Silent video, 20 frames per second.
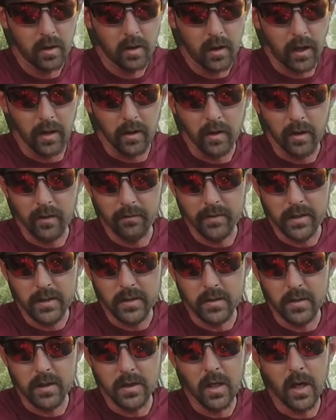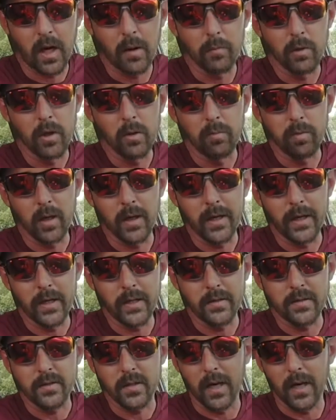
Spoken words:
I love these Diablo blades.